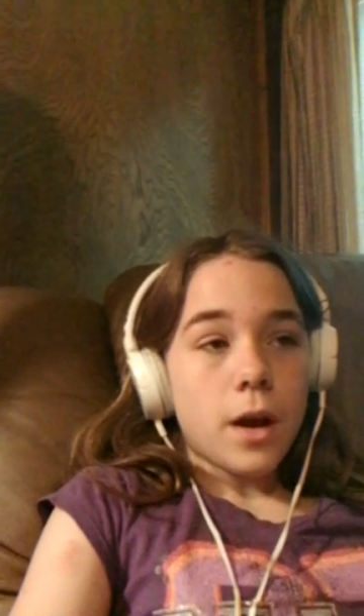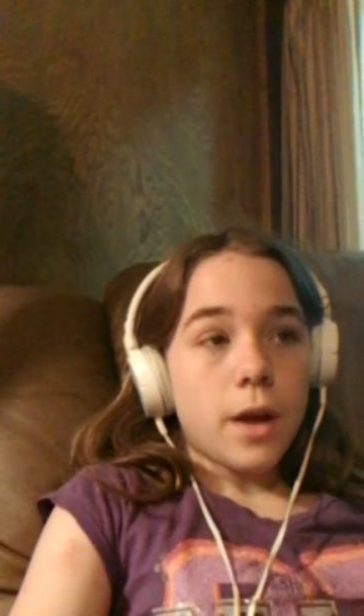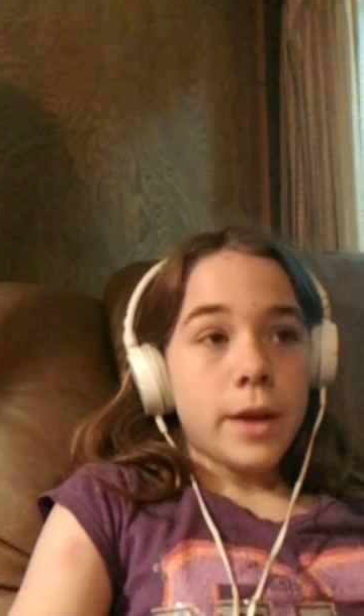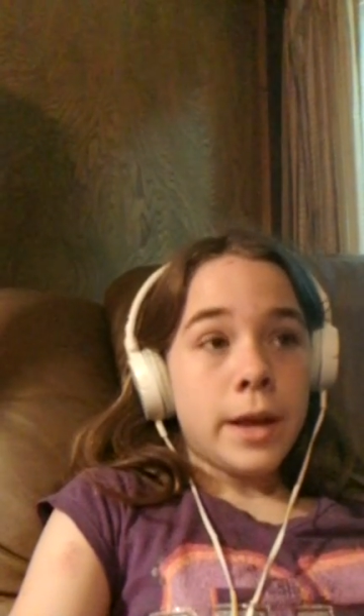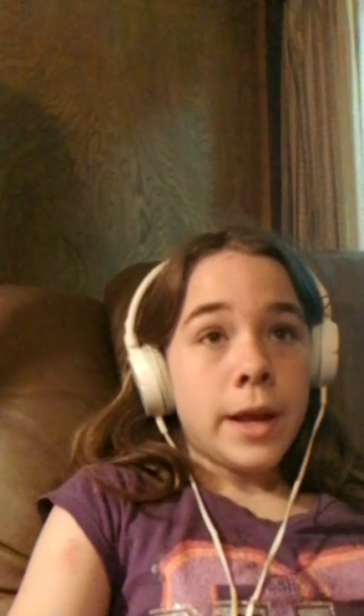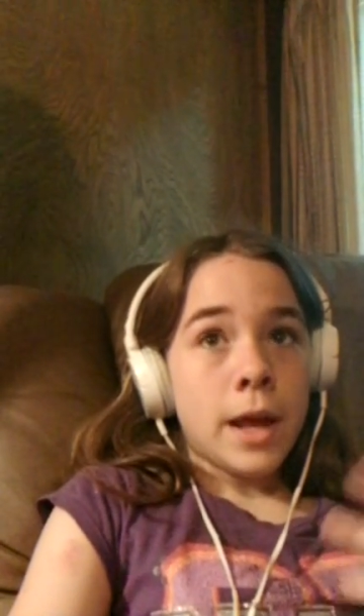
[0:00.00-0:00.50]

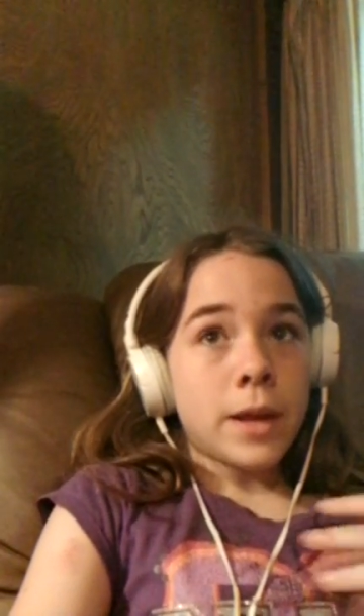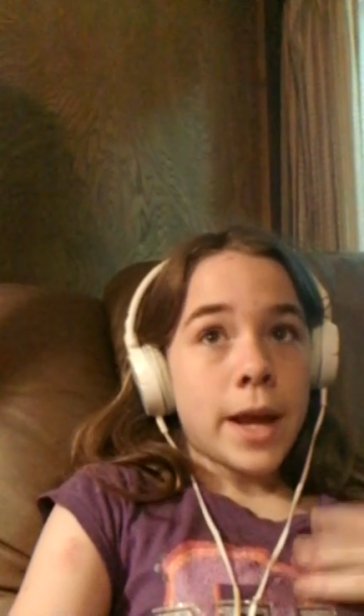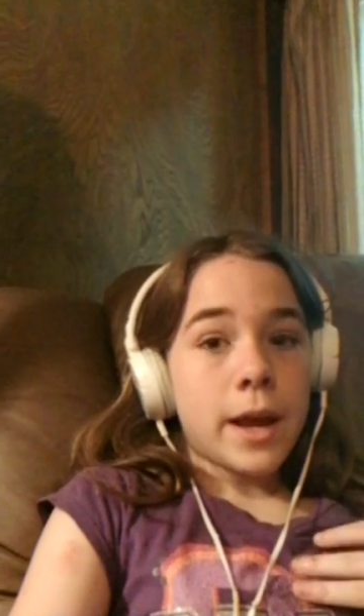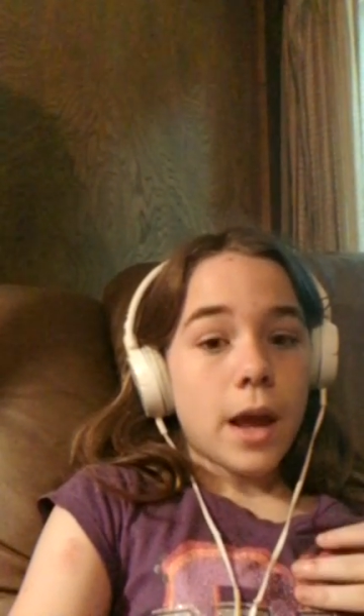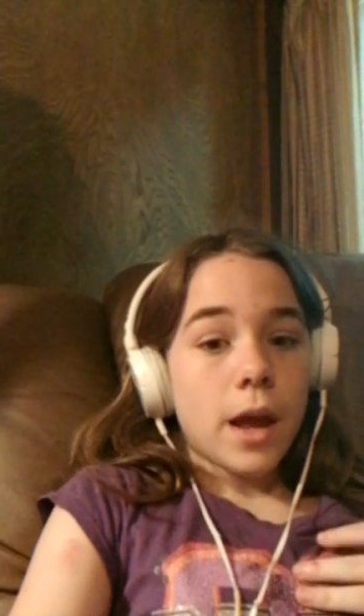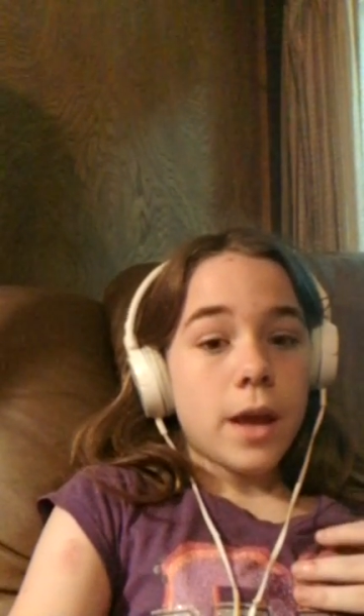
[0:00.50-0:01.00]
get,
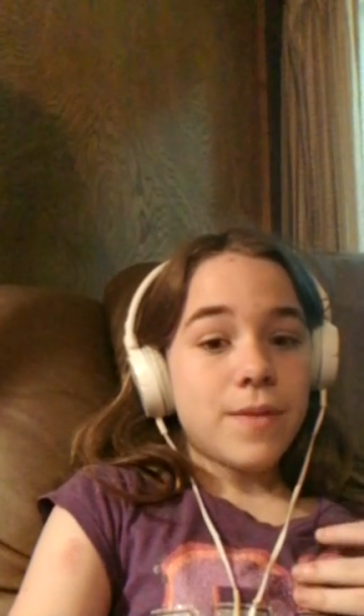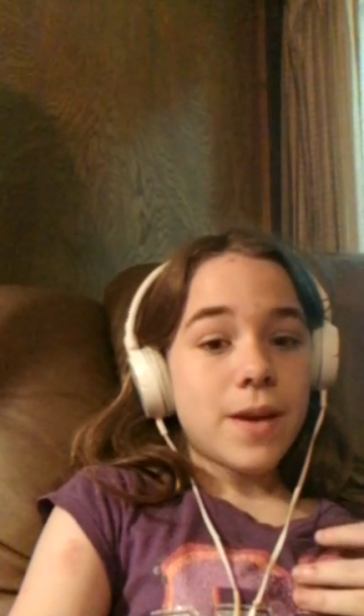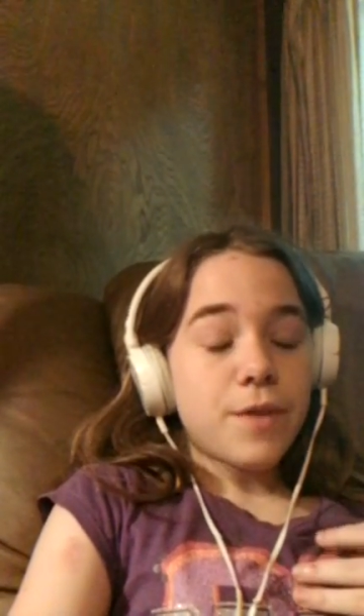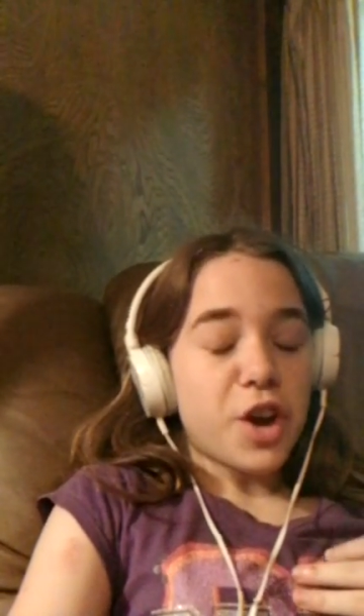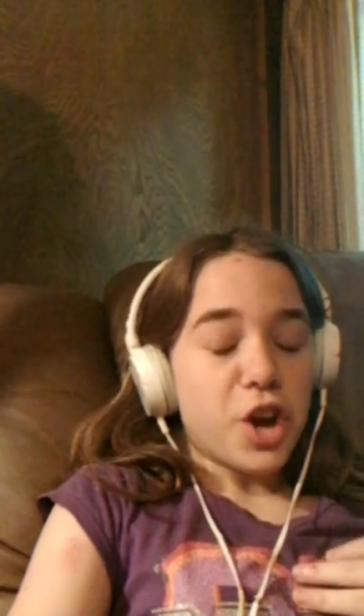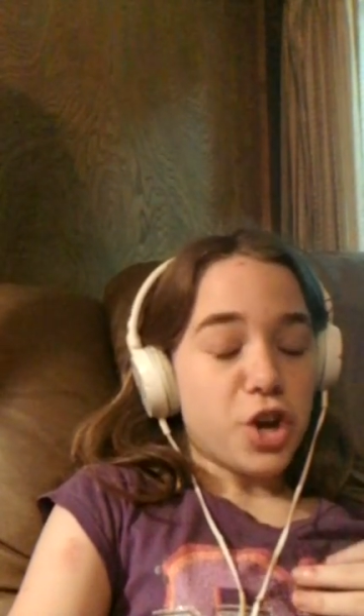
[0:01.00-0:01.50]
like, even
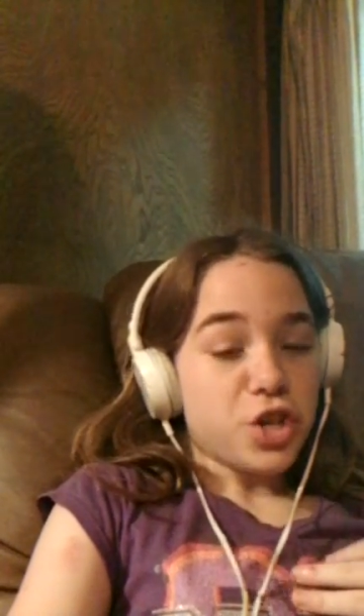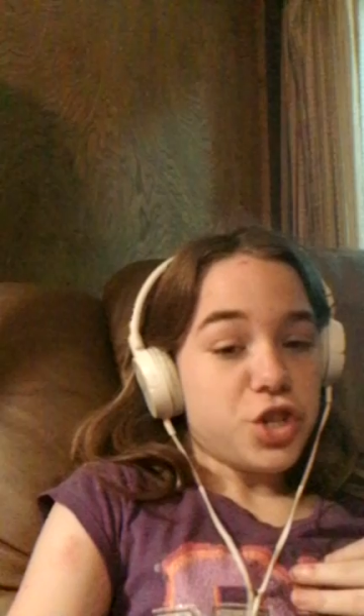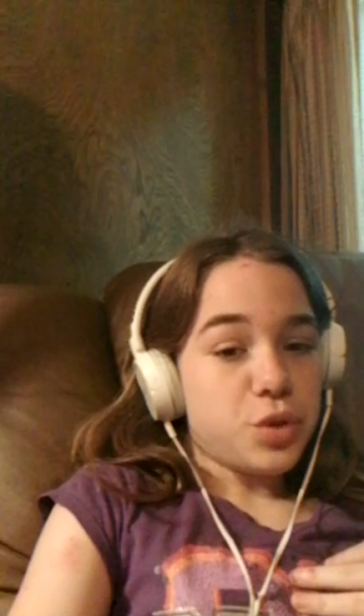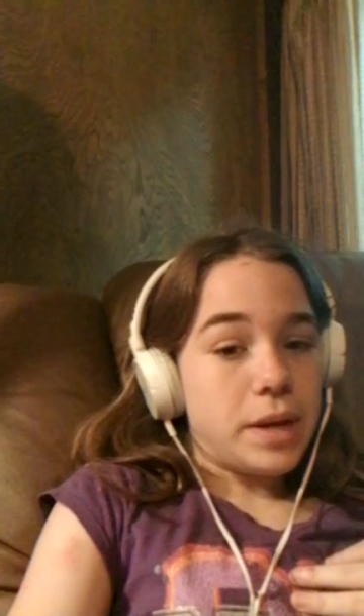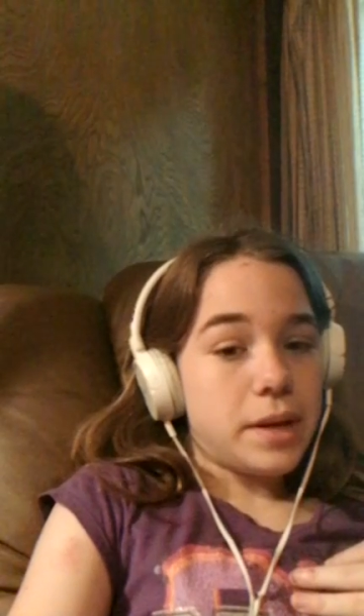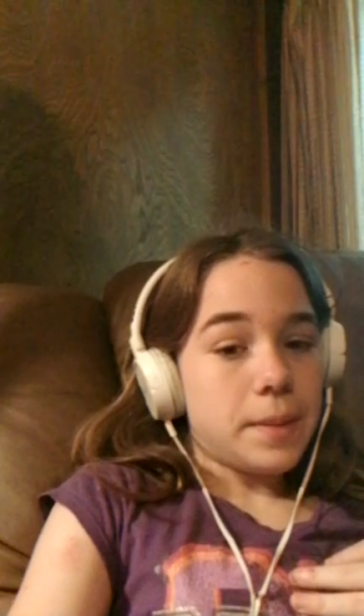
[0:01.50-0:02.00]
if I could
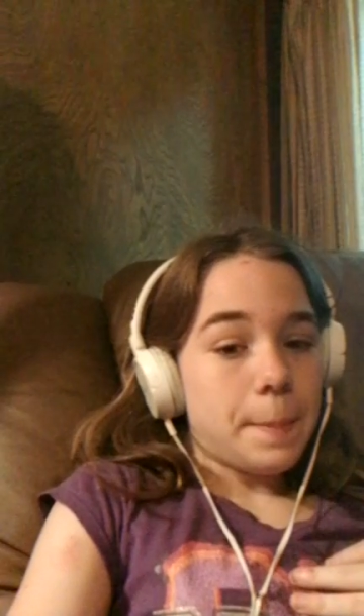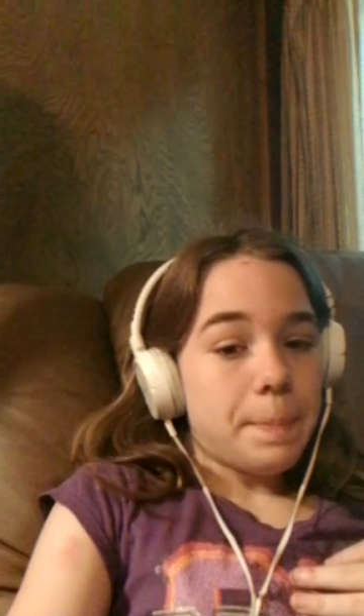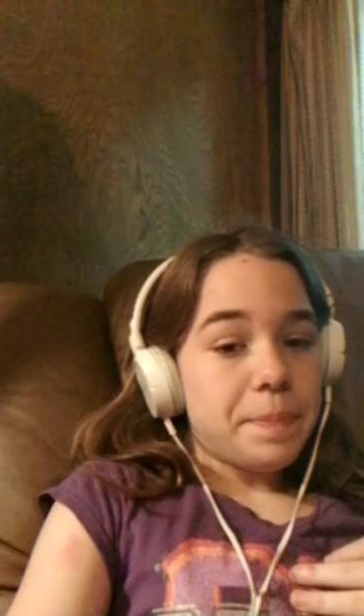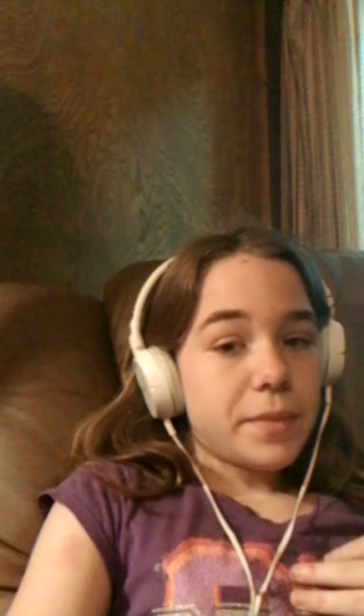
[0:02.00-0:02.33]
do it,